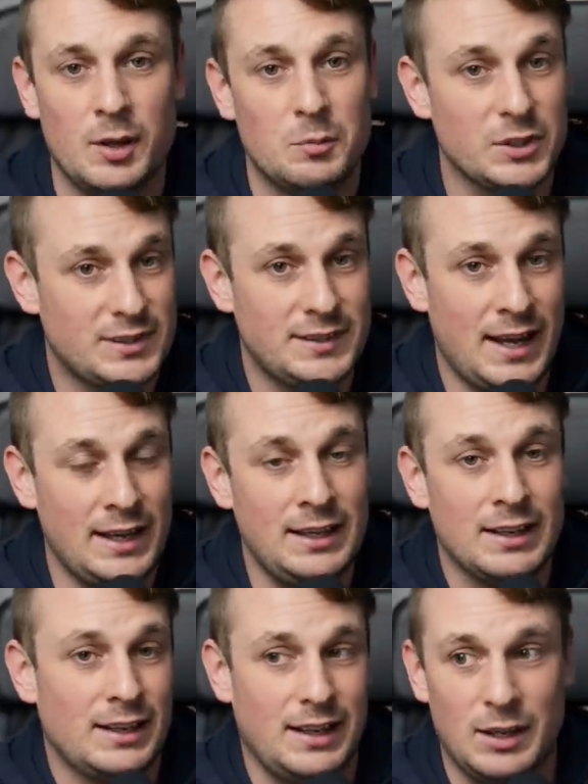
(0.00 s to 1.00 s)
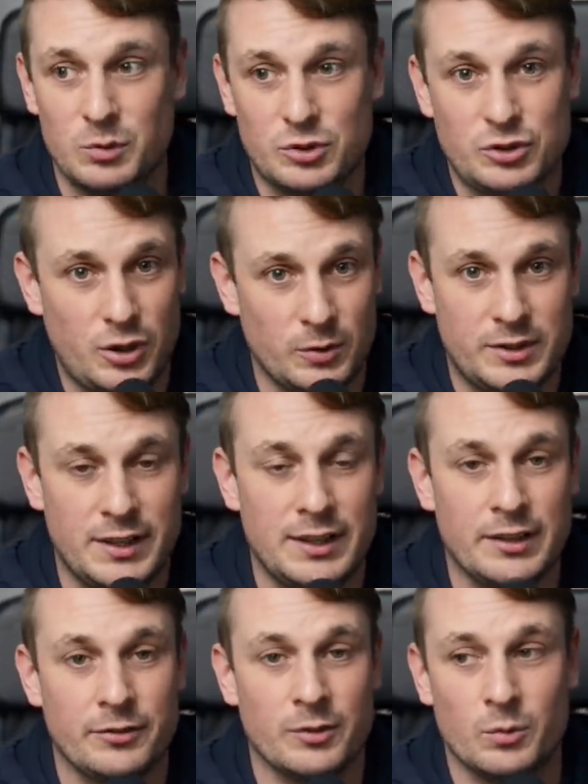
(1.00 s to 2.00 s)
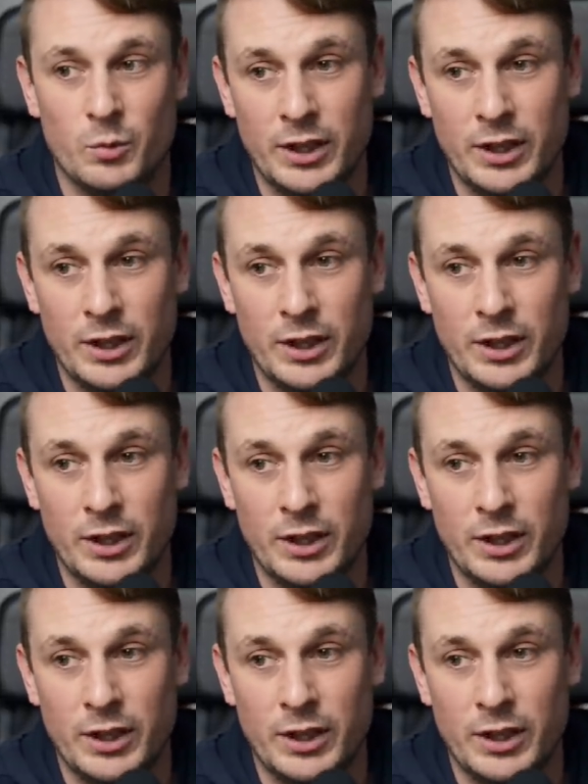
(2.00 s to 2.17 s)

but today it was totally different.